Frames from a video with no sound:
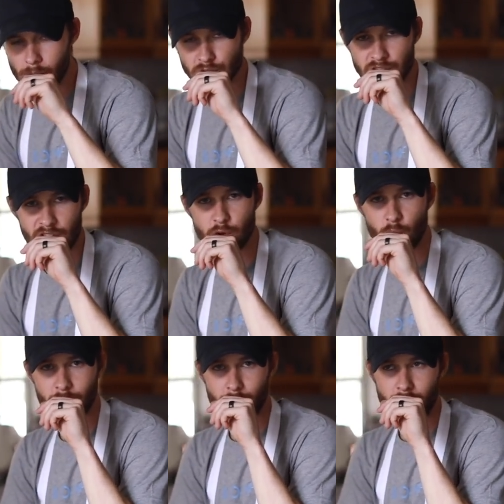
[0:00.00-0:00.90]
It's definitely
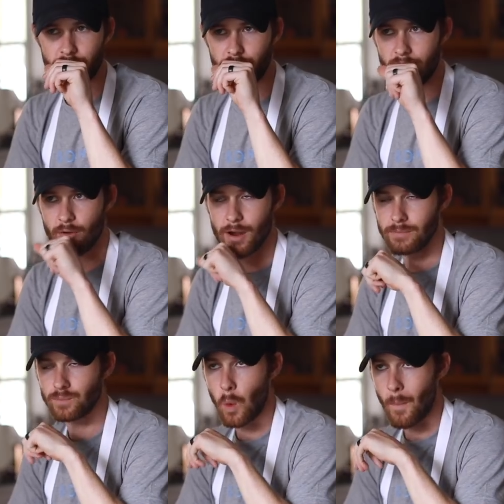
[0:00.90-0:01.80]
one of my
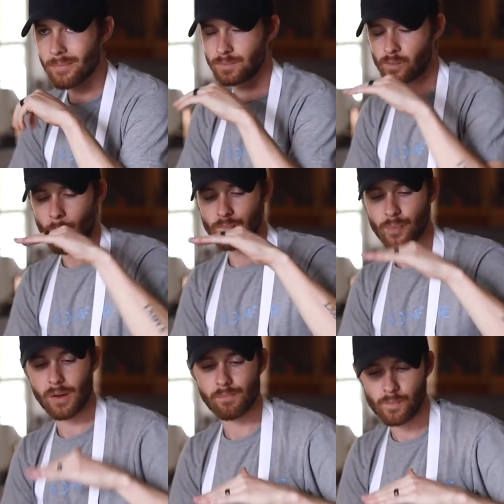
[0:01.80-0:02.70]
favorite
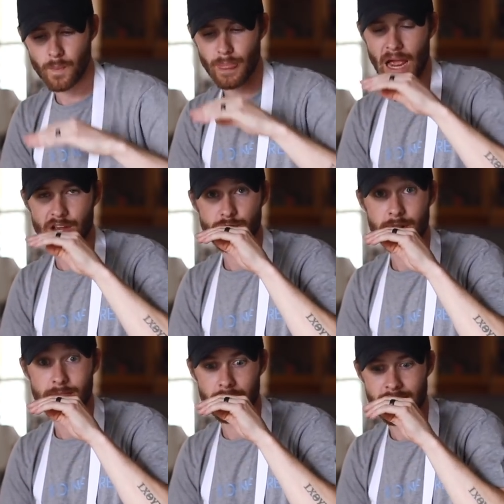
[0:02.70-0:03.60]
ice
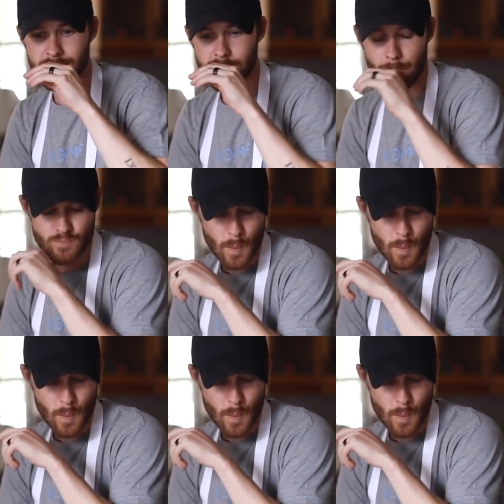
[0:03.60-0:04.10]
cream blends.